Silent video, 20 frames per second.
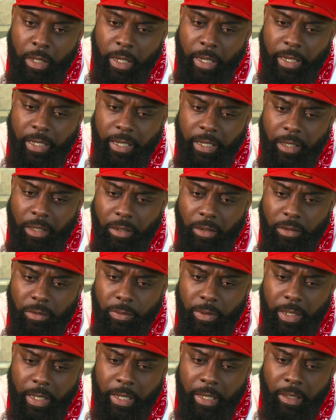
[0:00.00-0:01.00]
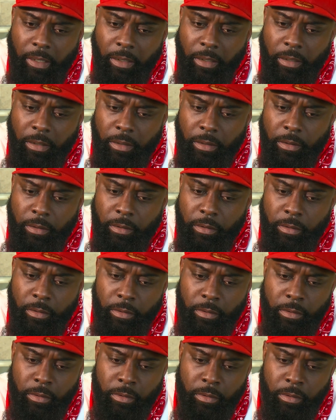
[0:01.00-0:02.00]
And that goes with our
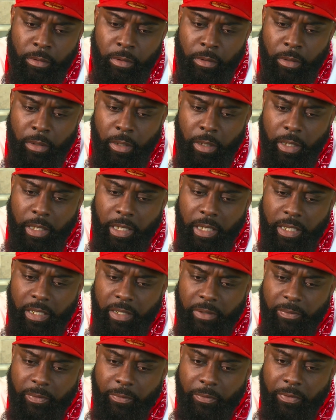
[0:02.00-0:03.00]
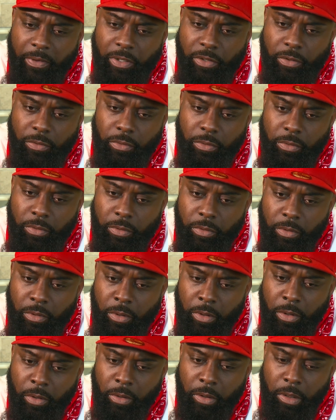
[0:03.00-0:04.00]
elected officials, you
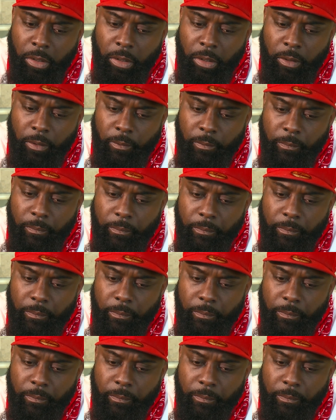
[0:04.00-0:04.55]
know.